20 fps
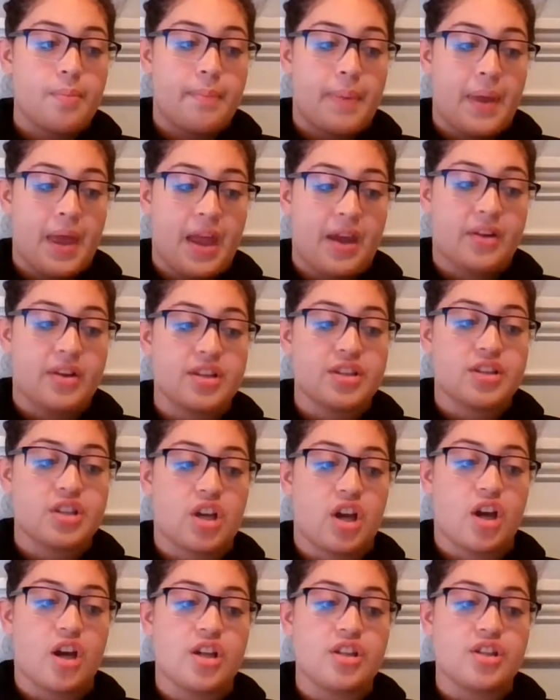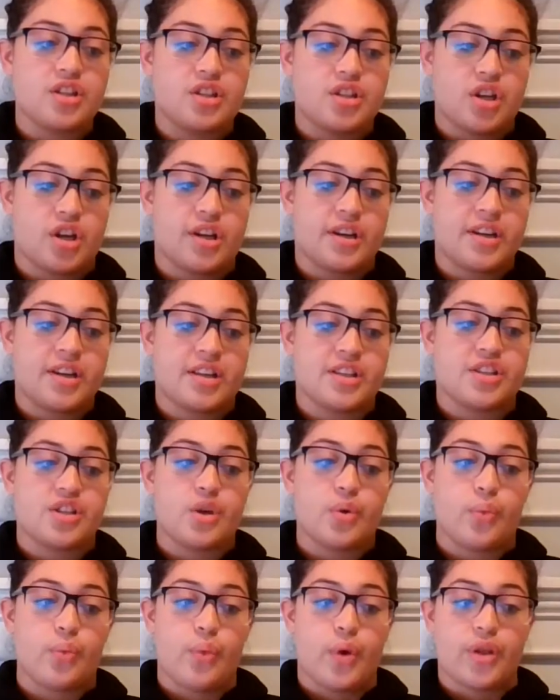parents are uncertain as
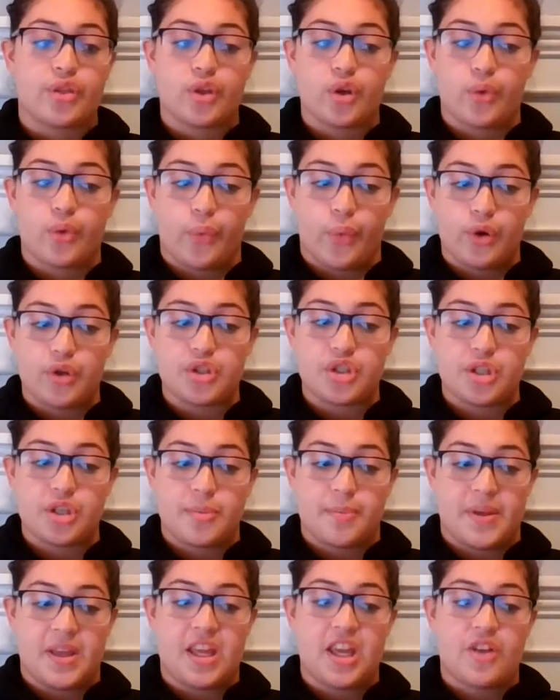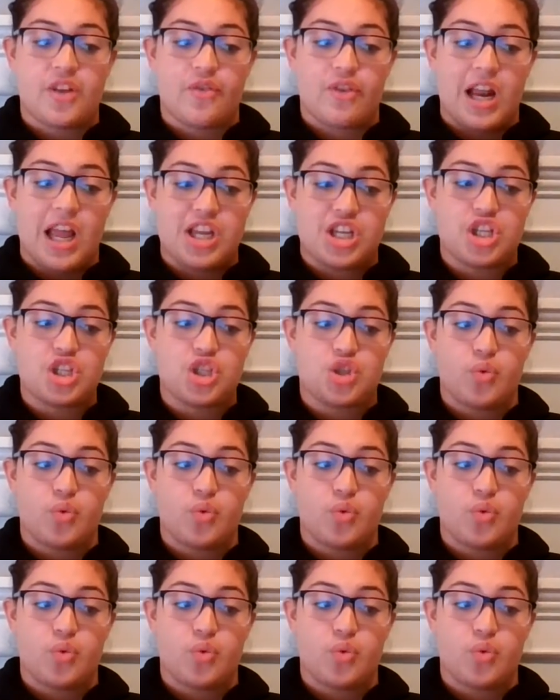to what their role should be in relation